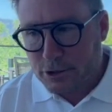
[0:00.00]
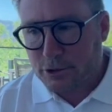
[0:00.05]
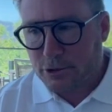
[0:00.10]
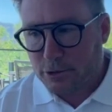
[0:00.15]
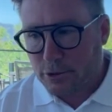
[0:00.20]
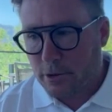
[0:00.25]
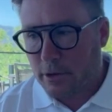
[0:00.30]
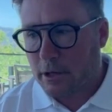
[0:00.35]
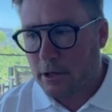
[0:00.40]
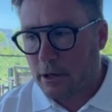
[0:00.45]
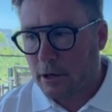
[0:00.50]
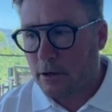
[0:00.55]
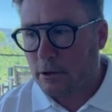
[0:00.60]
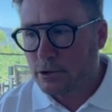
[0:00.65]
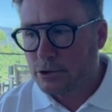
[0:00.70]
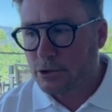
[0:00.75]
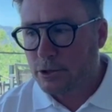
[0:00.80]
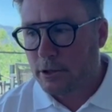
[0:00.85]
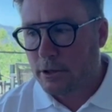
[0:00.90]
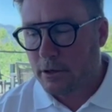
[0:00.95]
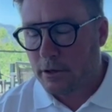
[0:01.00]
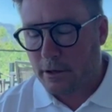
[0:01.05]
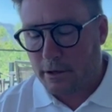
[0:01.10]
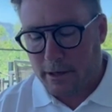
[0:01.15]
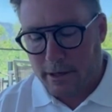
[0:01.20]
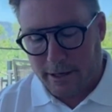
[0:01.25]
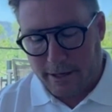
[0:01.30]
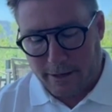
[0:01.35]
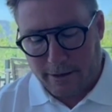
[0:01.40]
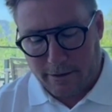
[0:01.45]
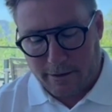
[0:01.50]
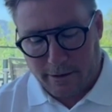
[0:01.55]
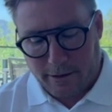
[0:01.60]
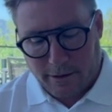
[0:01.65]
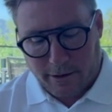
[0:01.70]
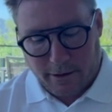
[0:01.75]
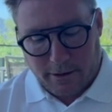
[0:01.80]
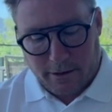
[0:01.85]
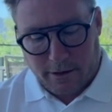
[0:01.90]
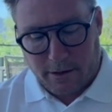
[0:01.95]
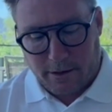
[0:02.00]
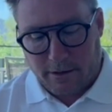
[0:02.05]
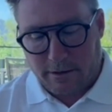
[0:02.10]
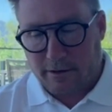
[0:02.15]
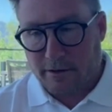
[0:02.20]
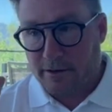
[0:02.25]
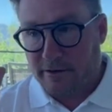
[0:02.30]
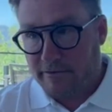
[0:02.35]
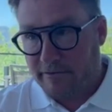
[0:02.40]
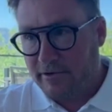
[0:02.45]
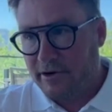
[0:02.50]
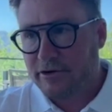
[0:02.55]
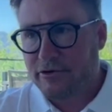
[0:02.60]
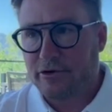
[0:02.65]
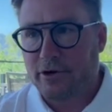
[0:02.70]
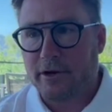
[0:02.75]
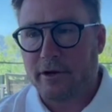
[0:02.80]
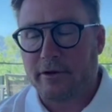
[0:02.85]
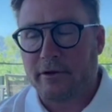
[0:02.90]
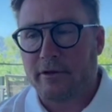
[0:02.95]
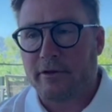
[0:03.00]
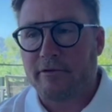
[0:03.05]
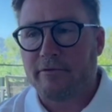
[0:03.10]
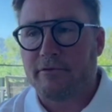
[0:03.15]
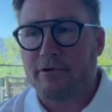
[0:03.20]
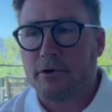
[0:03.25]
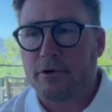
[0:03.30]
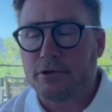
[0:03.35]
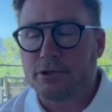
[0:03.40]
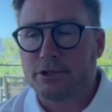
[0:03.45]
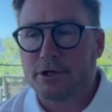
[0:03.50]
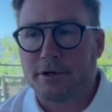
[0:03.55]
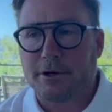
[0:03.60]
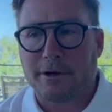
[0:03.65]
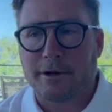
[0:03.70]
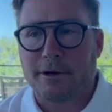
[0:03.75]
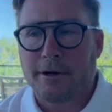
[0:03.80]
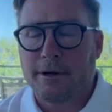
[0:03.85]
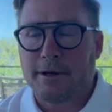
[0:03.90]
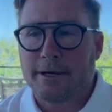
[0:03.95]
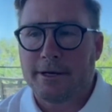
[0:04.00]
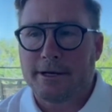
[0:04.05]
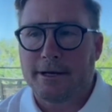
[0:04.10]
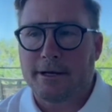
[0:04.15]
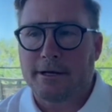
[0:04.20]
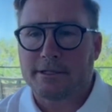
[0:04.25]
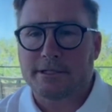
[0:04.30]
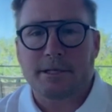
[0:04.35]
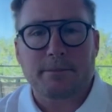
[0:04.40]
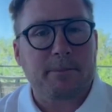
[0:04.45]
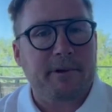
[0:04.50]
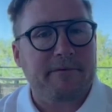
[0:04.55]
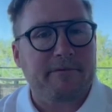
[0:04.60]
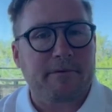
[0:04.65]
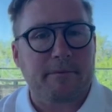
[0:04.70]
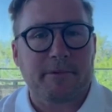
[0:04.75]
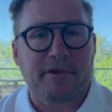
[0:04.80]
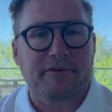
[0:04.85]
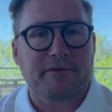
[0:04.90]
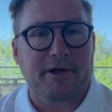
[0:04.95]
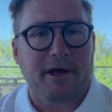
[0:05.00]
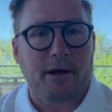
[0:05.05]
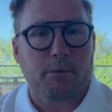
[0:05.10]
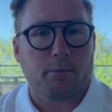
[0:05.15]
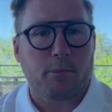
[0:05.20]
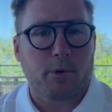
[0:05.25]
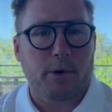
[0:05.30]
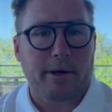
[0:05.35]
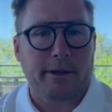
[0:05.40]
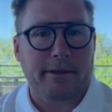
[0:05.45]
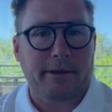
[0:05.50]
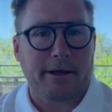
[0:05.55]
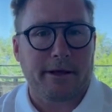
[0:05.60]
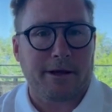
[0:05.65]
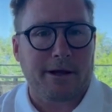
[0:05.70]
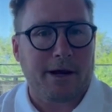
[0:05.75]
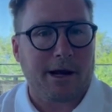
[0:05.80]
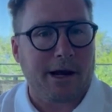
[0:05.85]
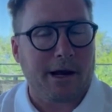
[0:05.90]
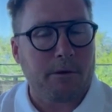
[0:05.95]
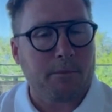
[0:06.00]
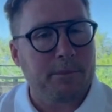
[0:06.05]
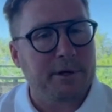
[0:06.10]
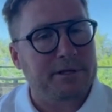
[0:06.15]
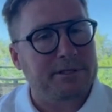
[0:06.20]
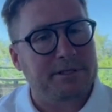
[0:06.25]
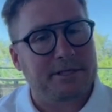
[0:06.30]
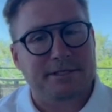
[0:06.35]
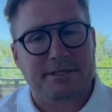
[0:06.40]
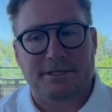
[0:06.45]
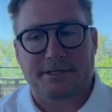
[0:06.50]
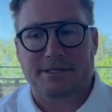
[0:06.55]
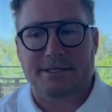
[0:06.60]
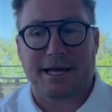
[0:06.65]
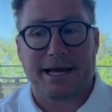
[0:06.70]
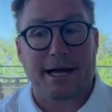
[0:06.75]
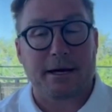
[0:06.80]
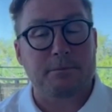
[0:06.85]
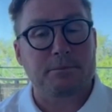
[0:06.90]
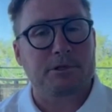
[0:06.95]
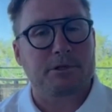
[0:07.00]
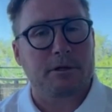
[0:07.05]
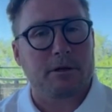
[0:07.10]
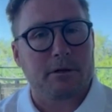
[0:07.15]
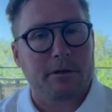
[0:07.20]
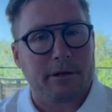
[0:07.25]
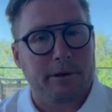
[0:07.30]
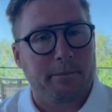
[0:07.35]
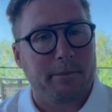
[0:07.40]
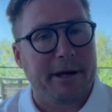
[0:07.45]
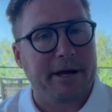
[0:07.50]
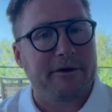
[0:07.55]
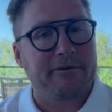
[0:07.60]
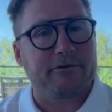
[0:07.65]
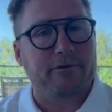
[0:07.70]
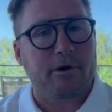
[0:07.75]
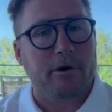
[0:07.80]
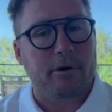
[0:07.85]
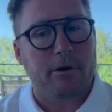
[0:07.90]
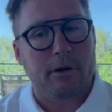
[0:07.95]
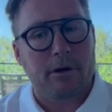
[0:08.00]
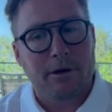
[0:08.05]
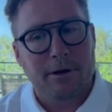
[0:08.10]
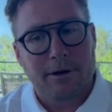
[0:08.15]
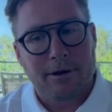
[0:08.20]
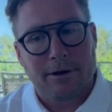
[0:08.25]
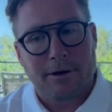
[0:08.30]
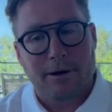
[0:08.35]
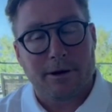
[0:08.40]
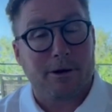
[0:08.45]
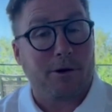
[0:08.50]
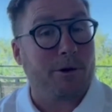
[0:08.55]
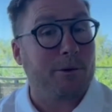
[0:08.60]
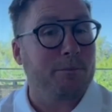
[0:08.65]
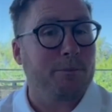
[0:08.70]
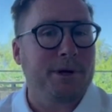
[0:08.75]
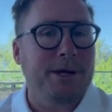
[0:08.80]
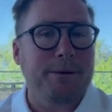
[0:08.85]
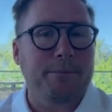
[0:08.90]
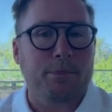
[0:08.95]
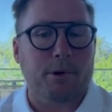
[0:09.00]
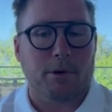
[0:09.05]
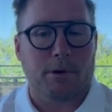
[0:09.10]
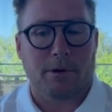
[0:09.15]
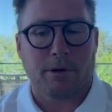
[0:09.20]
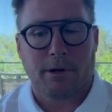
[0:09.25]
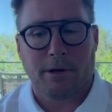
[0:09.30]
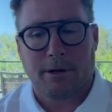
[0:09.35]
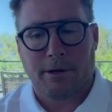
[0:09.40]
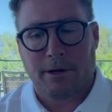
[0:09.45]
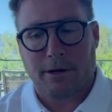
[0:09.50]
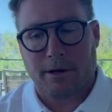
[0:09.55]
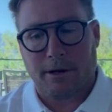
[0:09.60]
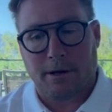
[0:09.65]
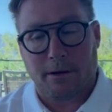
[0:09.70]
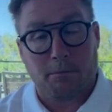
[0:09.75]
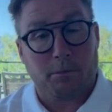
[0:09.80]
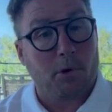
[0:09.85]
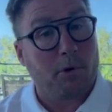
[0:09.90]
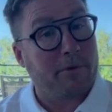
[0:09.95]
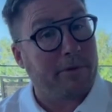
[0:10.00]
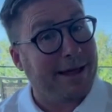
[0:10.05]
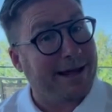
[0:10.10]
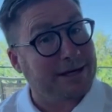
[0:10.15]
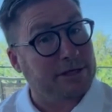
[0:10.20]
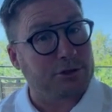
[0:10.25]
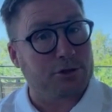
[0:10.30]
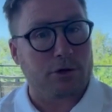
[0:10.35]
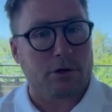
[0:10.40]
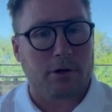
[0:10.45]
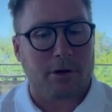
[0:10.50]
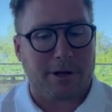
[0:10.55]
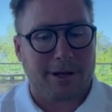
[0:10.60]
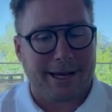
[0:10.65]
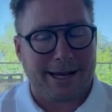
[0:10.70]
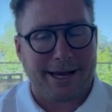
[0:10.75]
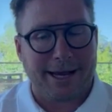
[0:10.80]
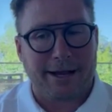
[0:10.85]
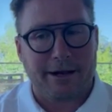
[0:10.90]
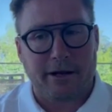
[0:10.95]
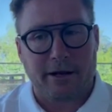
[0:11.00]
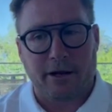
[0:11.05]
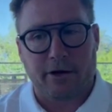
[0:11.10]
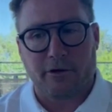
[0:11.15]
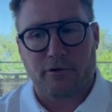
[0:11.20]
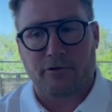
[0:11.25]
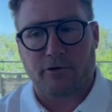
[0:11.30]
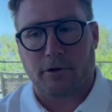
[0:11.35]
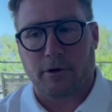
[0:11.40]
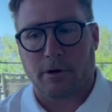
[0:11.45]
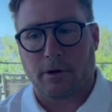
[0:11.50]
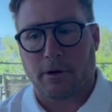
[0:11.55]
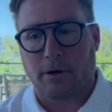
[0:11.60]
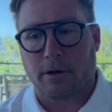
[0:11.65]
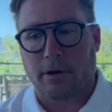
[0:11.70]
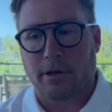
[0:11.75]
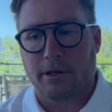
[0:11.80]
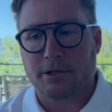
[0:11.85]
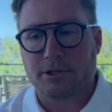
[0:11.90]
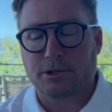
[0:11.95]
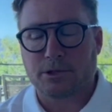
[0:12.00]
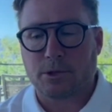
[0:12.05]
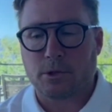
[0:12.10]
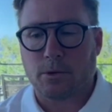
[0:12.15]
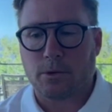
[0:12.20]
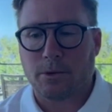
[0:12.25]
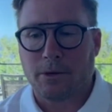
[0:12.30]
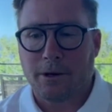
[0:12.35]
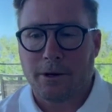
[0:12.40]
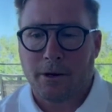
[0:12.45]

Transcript: to our culture and uh, to the vision, to the future, uh, simply from the standpoint that our business is absolutely based on, uh, on people, um, both external and internal. And so,